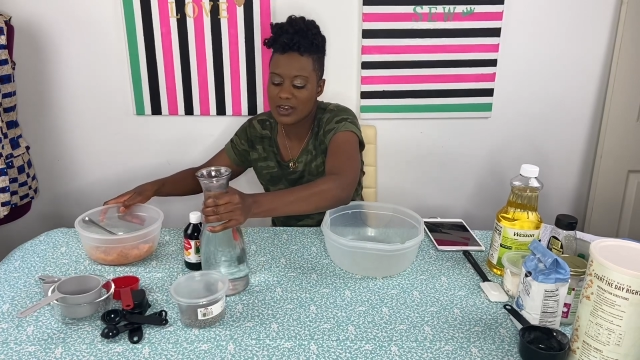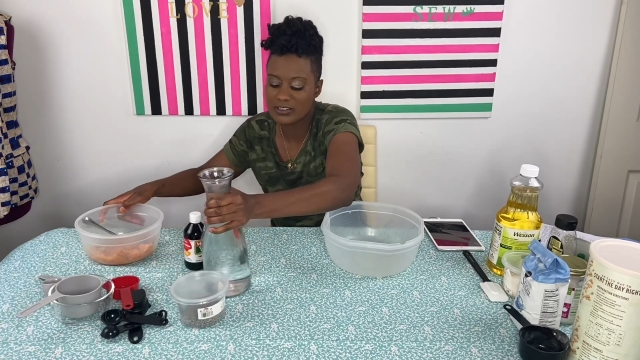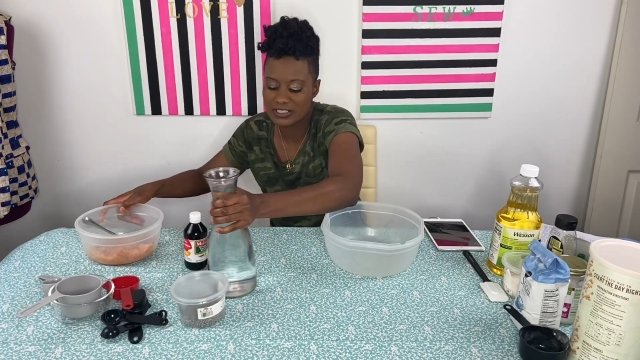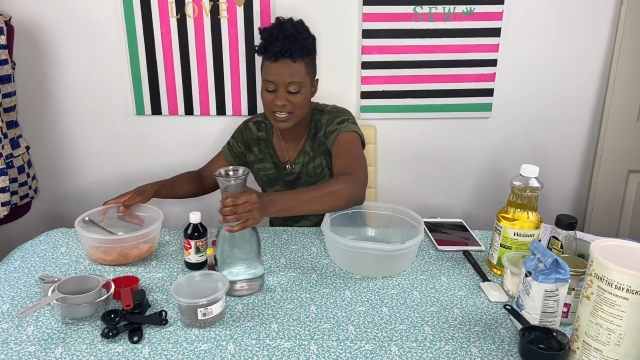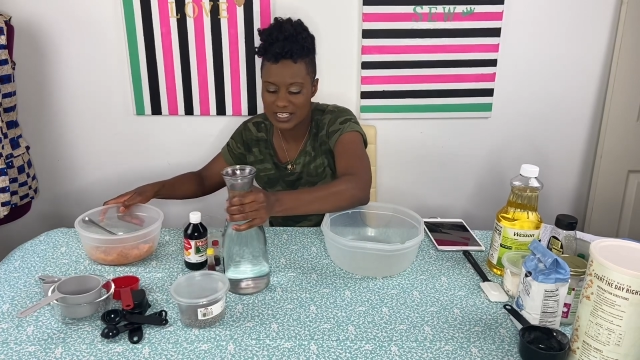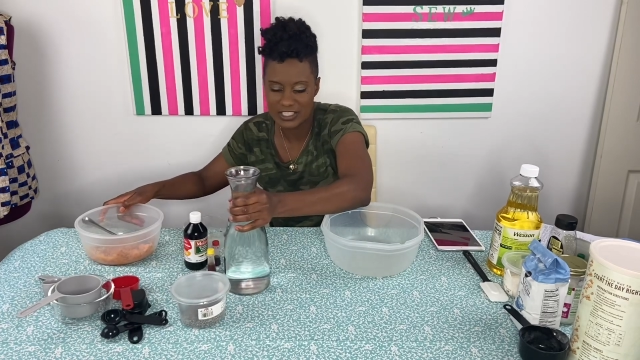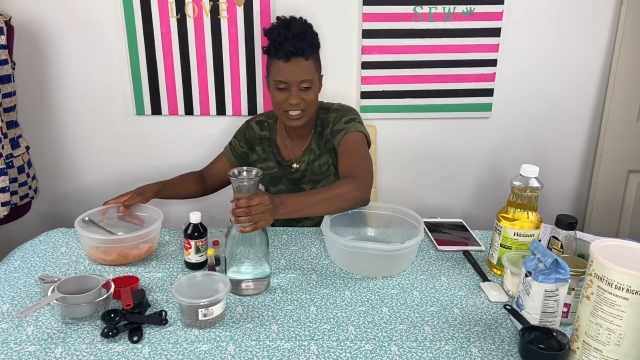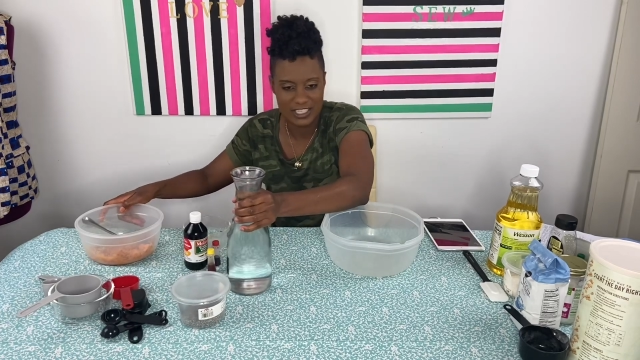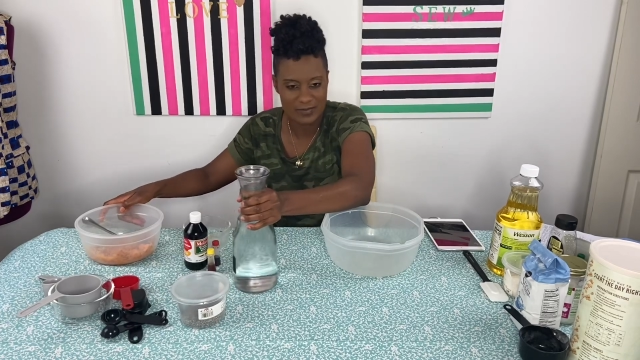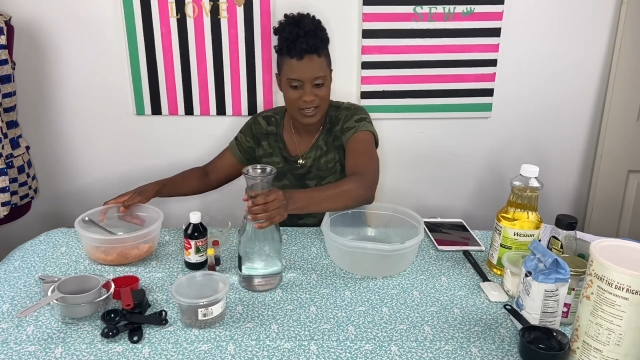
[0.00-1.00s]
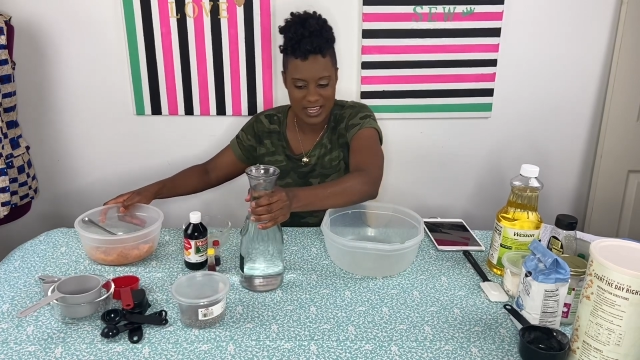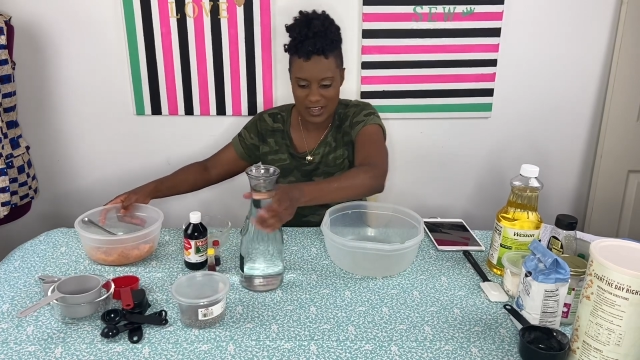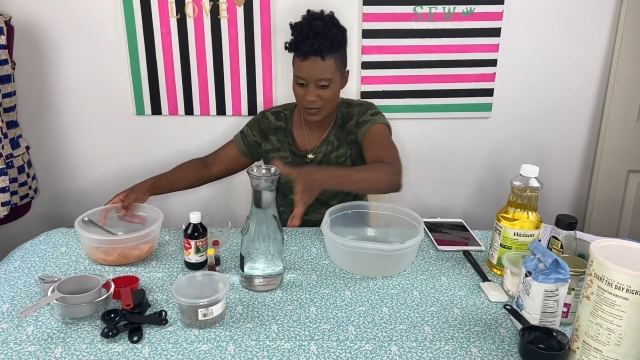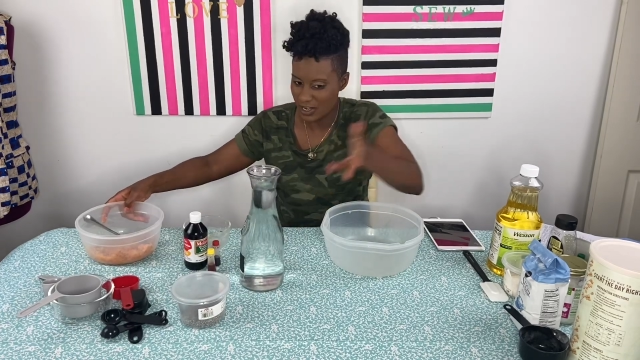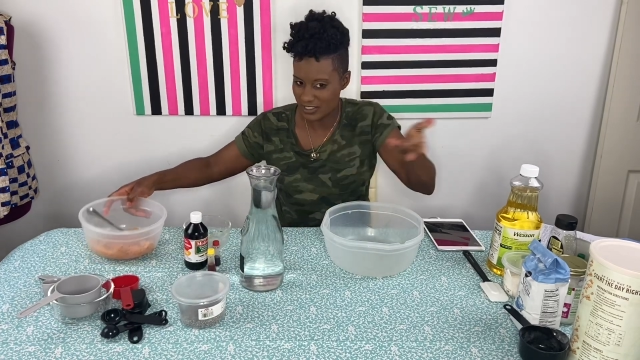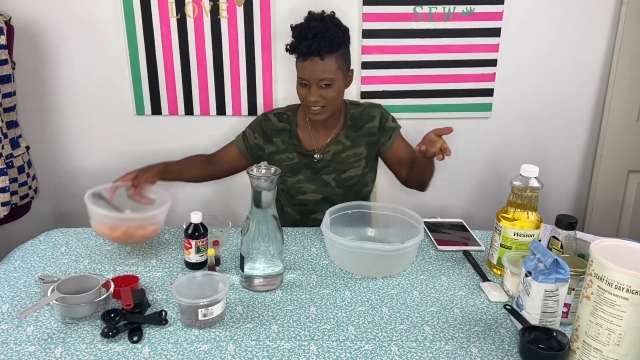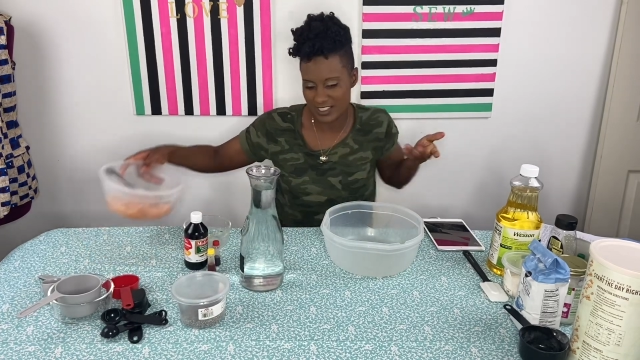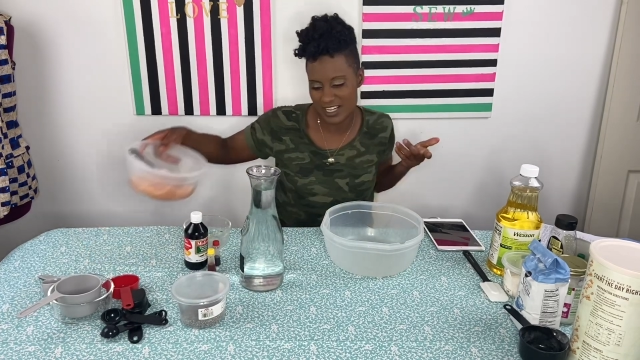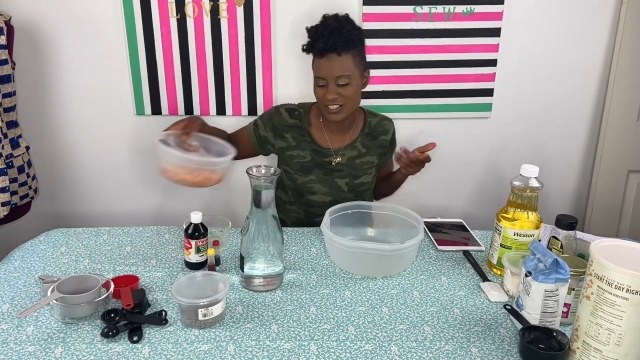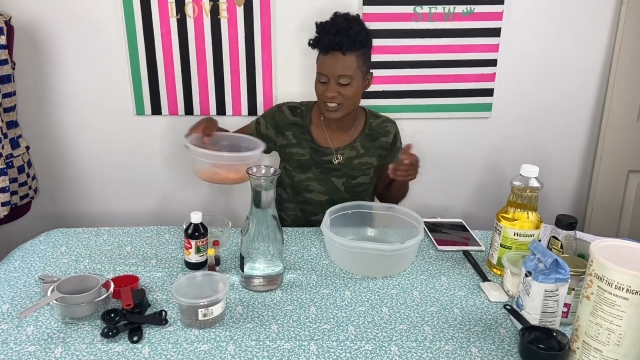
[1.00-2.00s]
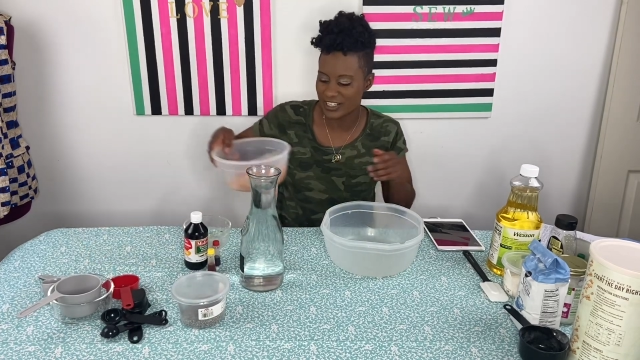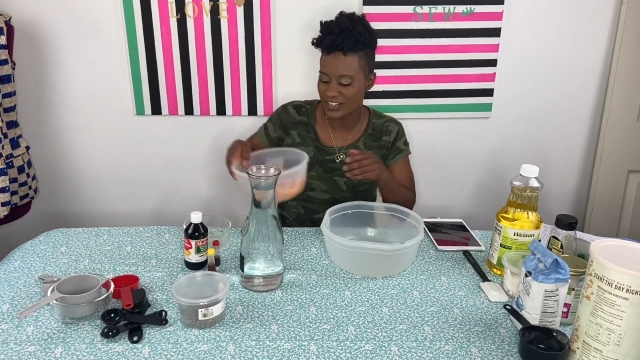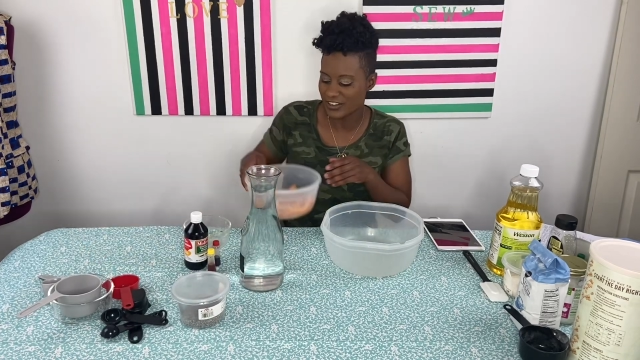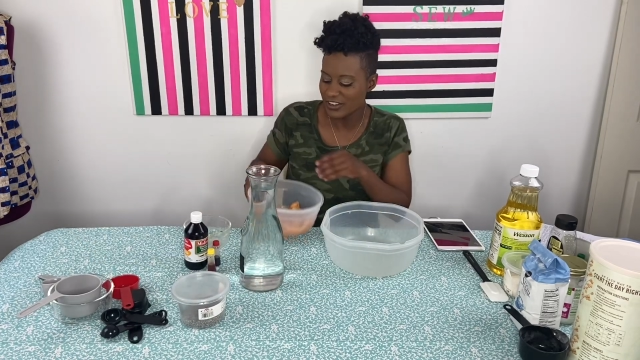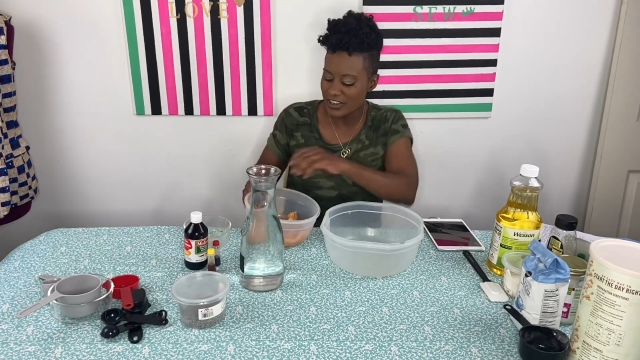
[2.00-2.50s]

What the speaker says: station and my hand washing station here.